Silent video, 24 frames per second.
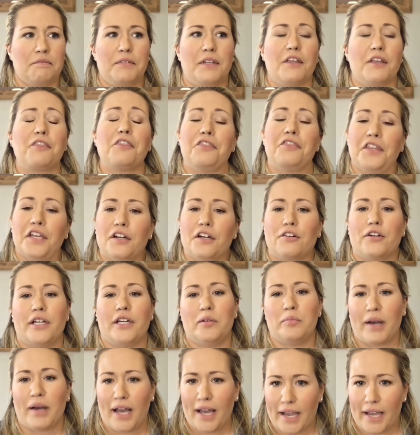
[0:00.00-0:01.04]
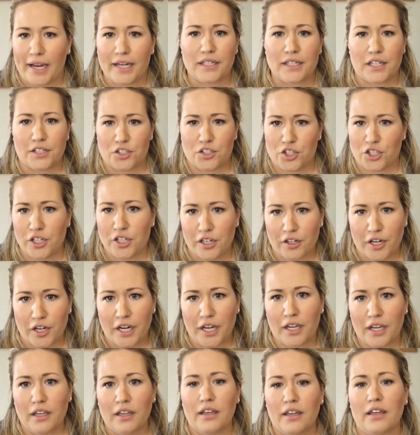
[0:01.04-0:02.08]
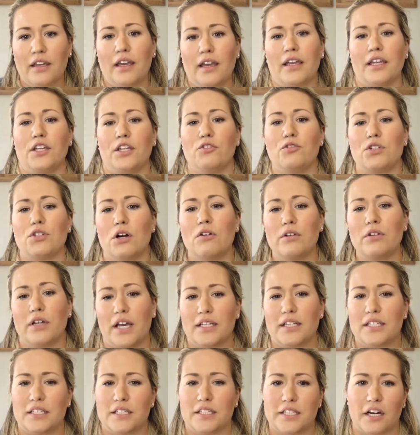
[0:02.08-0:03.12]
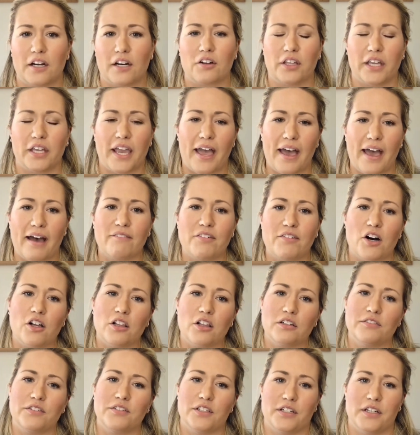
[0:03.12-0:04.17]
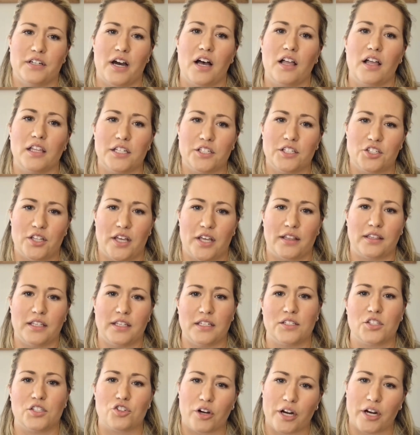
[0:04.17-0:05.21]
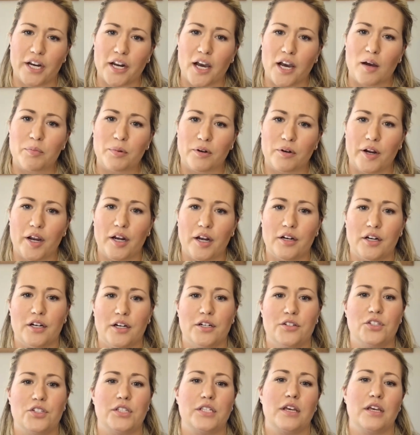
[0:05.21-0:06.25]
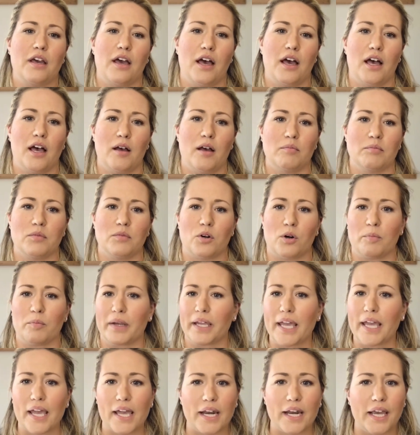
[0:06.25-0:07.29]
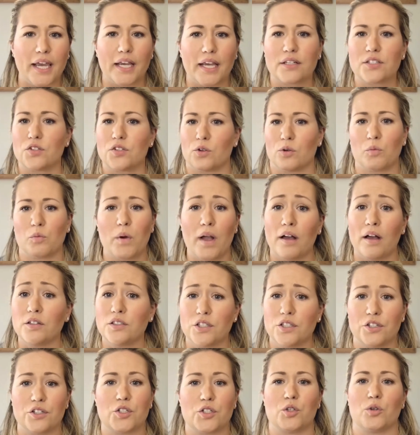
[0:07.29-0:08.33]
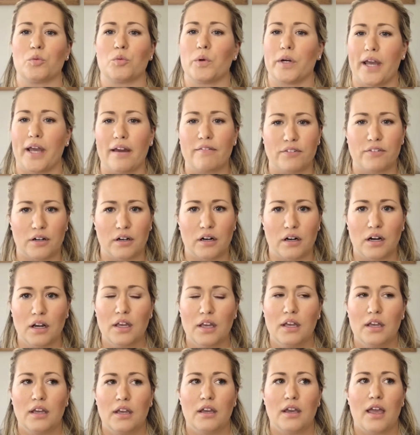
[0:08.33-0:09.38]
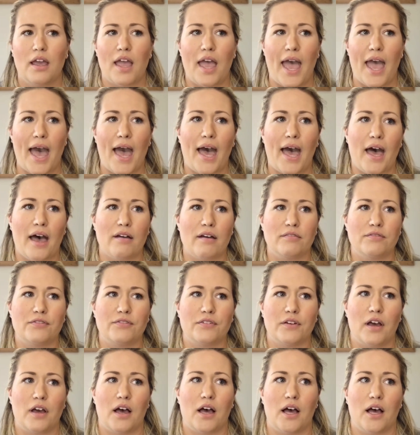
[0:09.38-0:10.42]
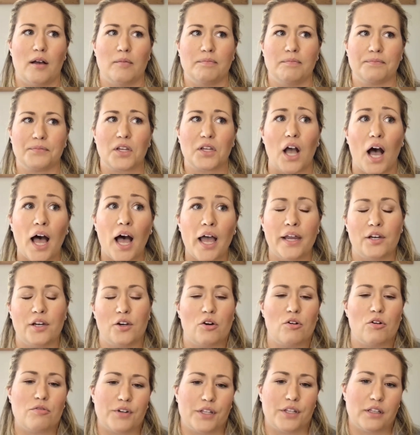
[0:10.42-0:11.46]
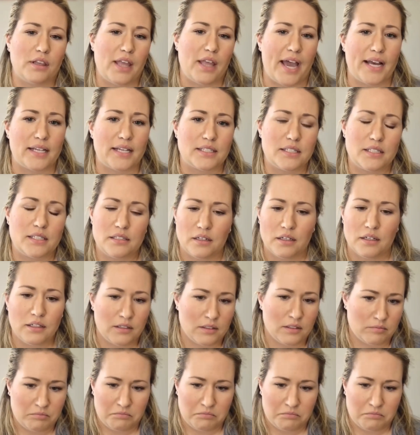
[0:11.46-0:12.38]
the theory behind engineering, you don't necessarily have all of the knowledge that these trade operators or mechanics or welders or whatever have gotten over the last